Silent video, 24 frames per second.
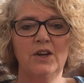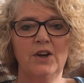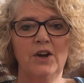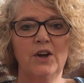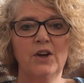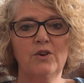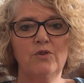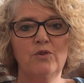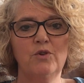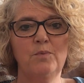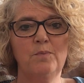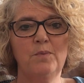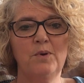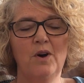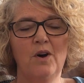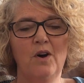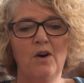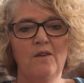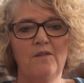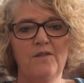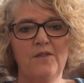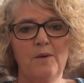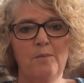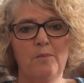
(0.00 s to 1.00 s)
a group
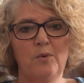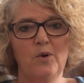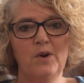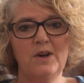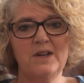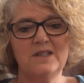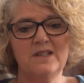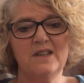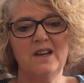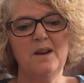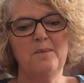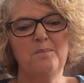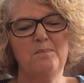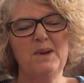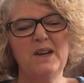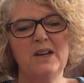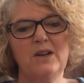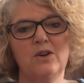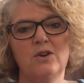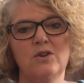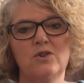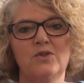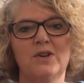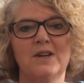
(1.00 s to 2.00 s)
of the boys that had
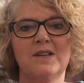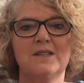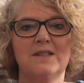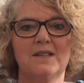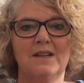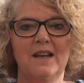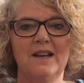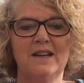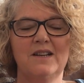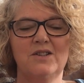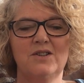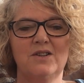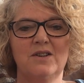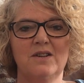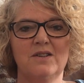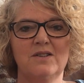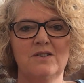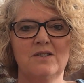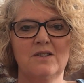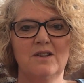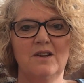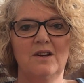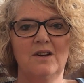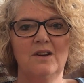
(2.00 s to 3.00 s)
been our
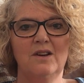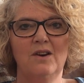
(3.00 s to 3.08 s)
translators